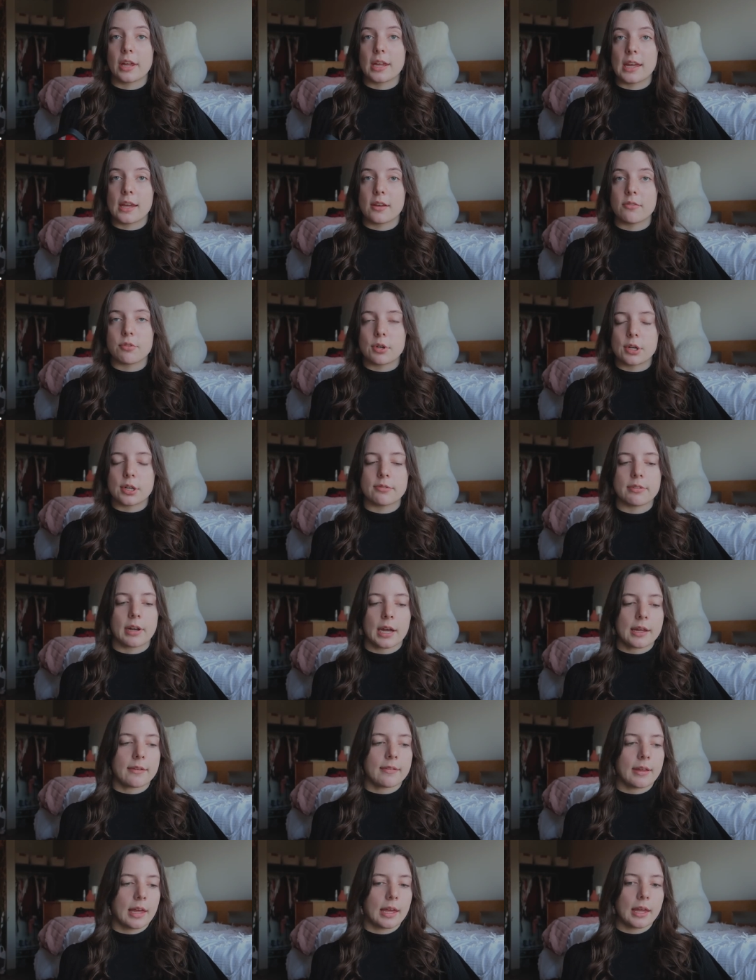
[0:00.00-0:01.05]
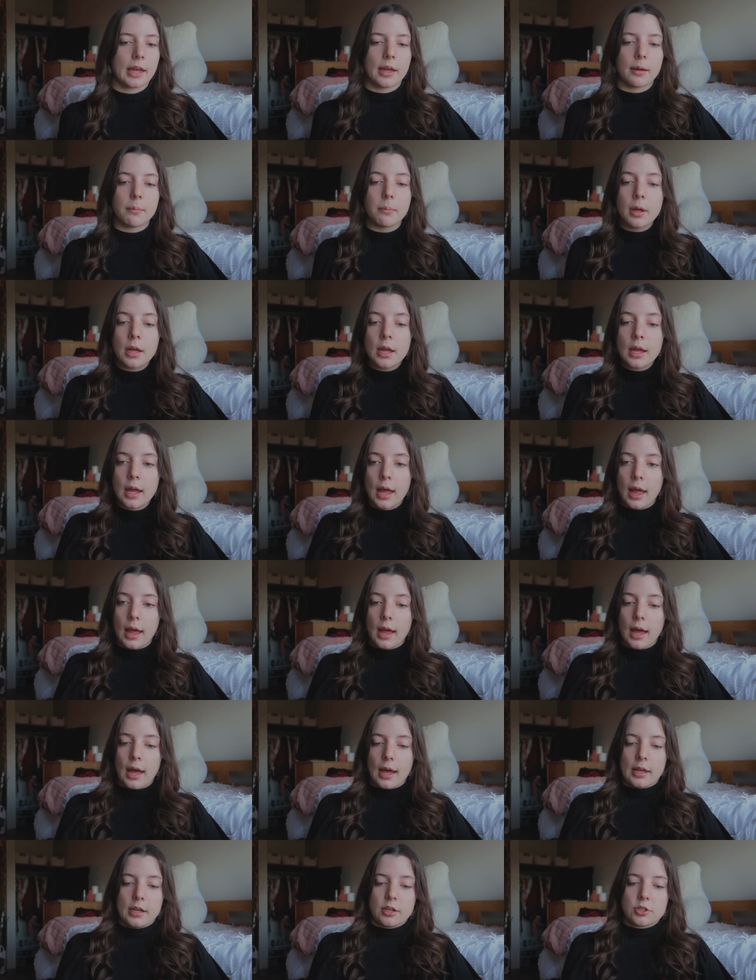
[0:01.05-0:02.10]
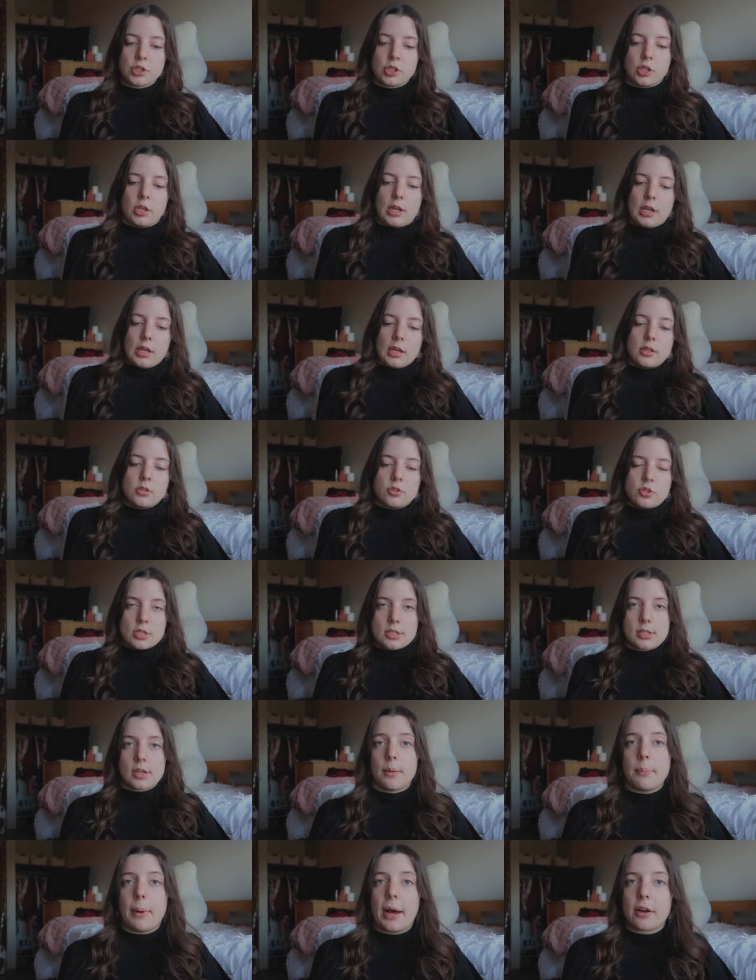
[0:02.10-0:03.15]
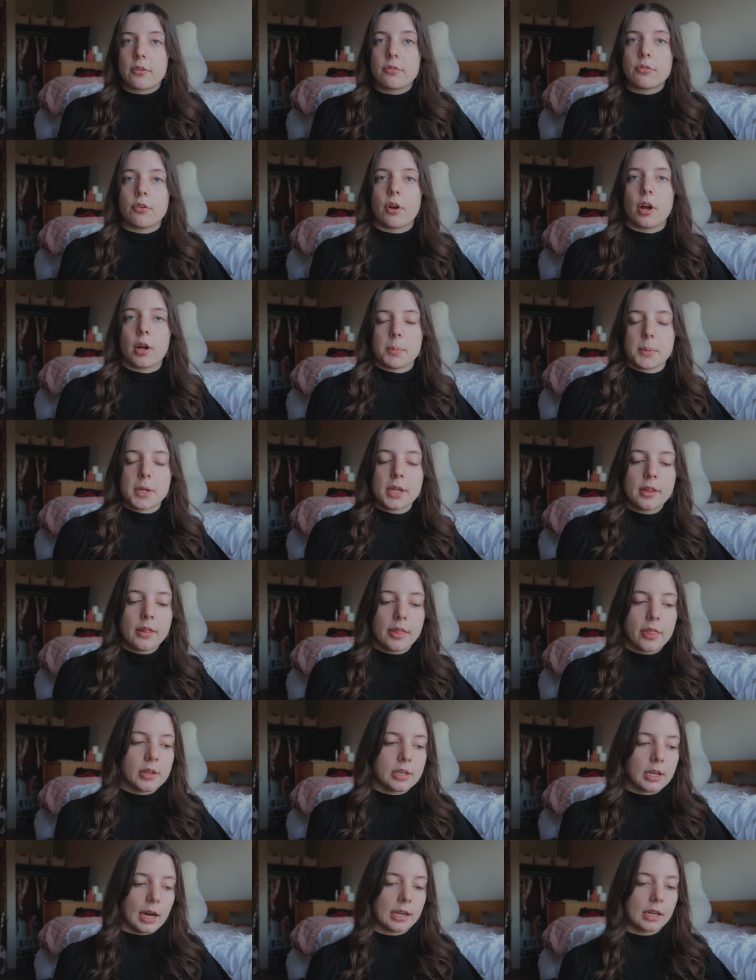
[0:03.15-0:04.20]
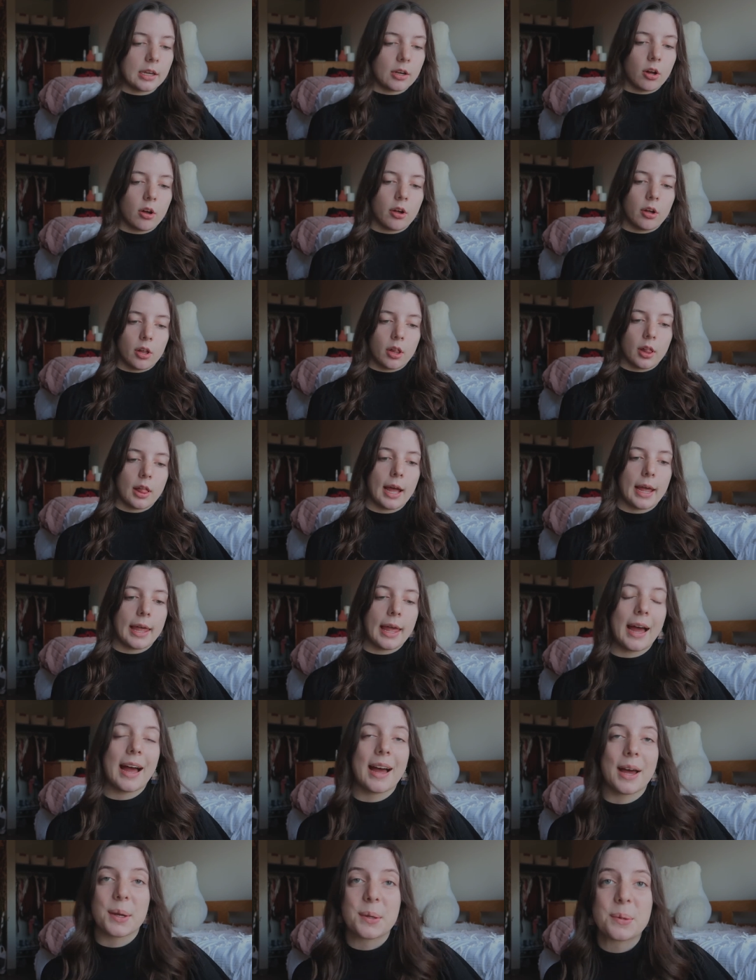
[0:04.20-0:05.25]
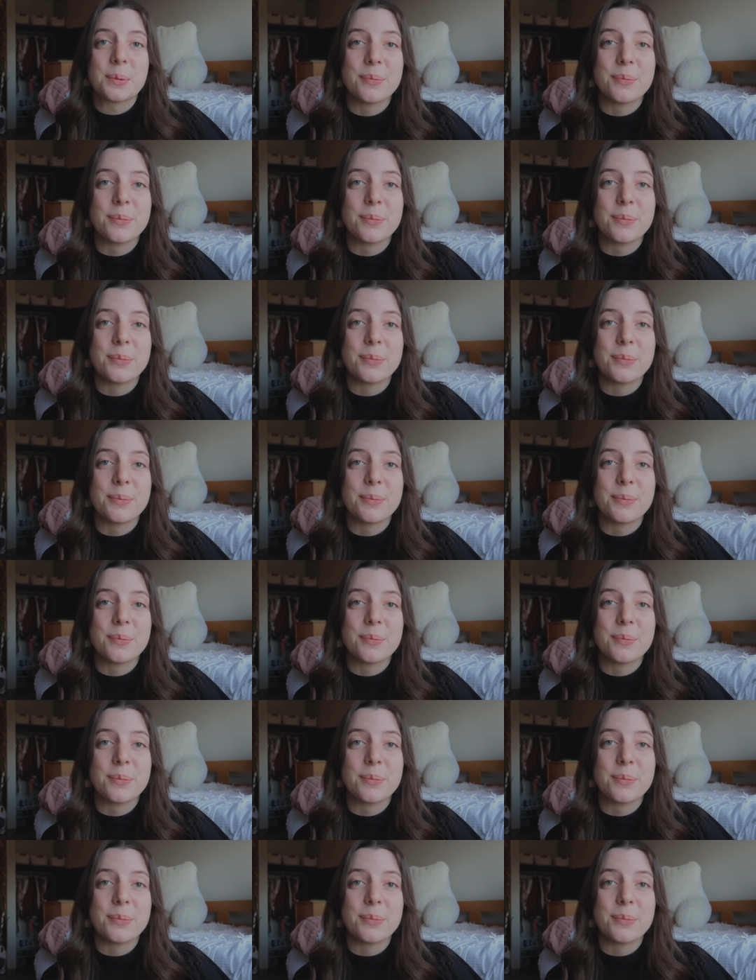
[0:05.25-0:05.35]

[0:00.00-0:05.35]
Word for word: 8.45 a.m actually just got back from the dining hall. I had